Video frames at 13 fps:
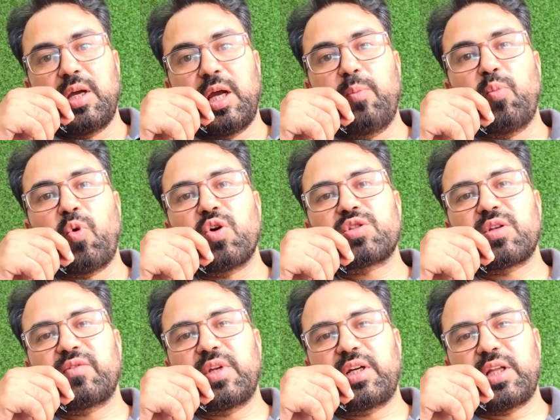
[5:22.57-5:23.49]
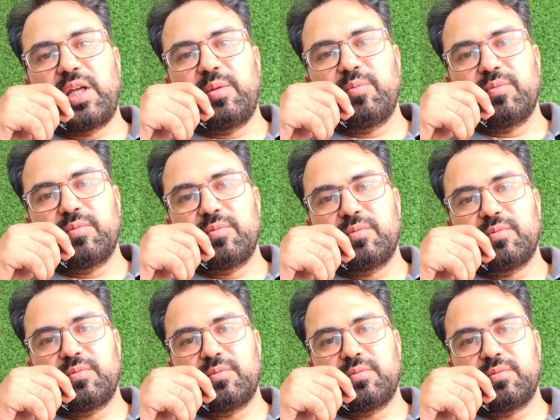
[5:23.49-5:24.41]
and most of the time
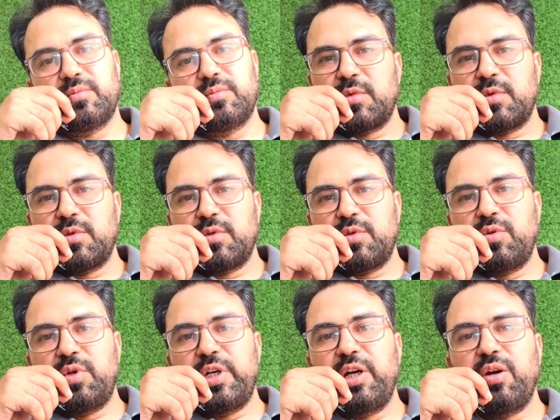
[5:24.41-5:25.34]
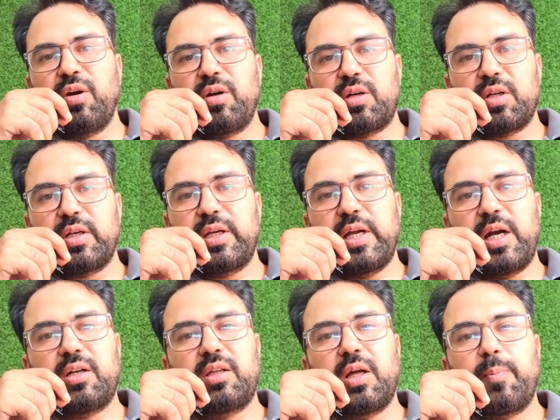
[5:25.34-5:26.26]
you did not
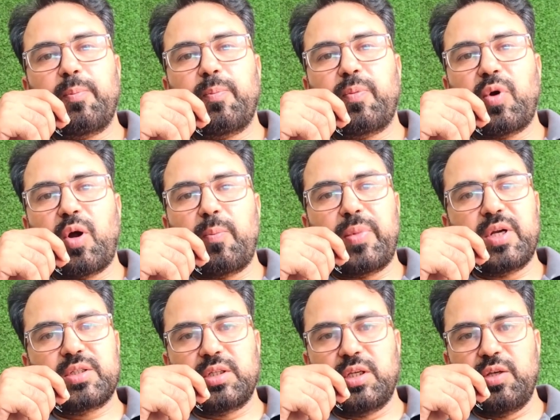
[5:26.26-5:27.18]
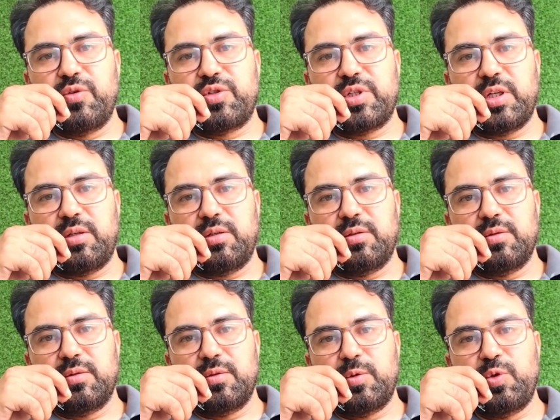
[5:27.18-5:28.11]
get the proper solution.
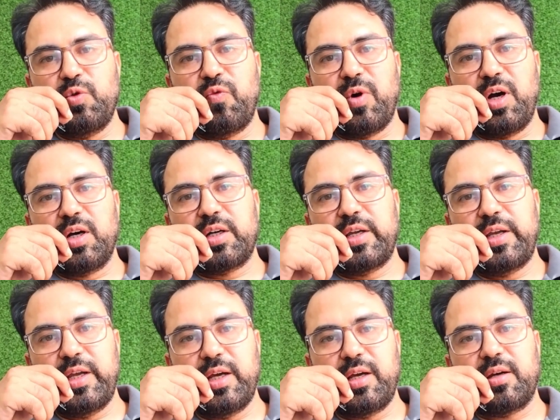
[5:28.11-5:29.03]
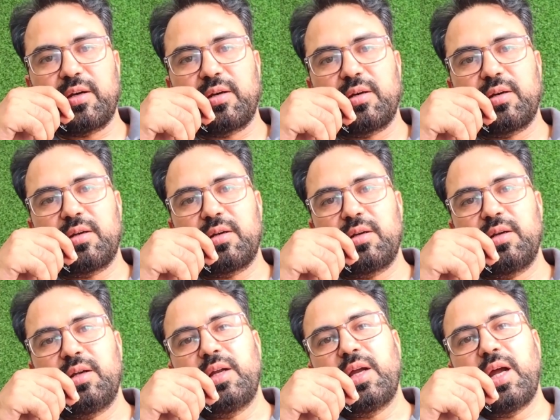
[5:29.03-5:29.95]
You work here
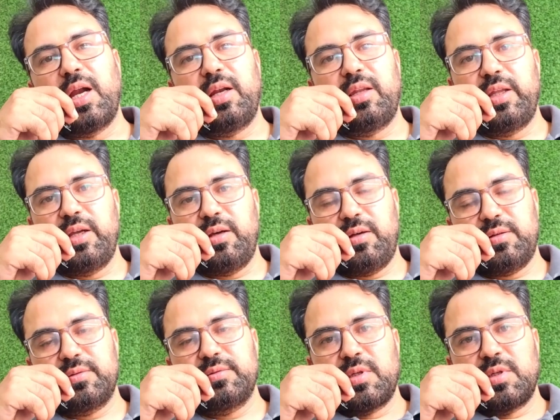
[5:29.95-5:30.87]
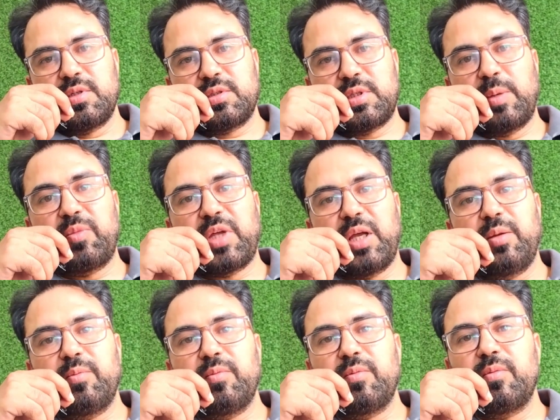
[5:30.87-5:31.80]
and there.
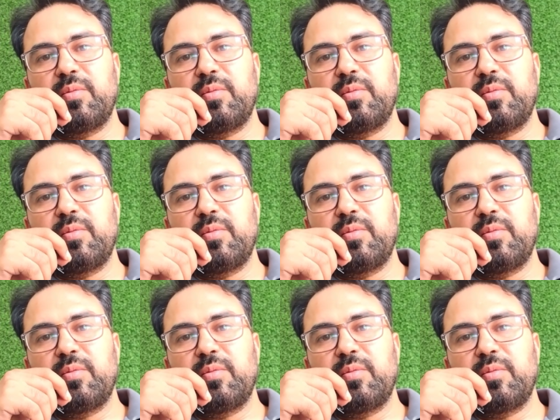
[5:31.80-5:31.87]
Sometime